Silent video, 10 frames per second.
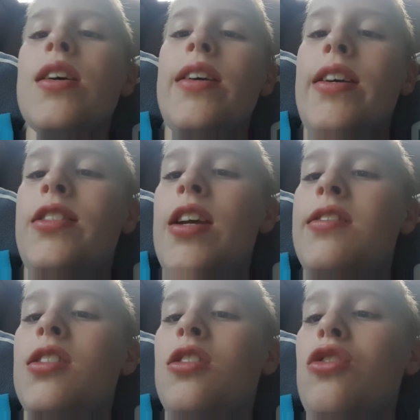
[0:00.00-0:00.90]
it
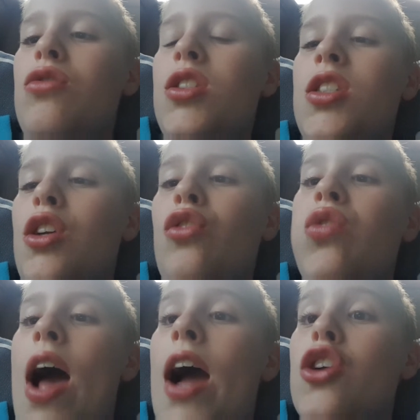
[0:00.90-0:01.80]
changes to Six
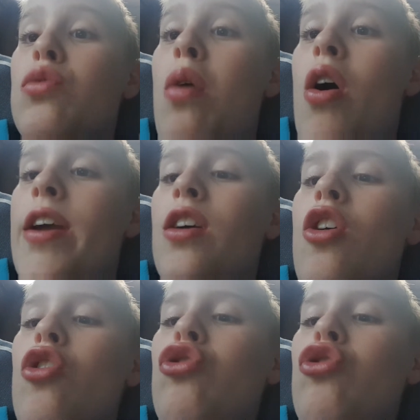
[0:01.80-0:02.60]
Flags Park.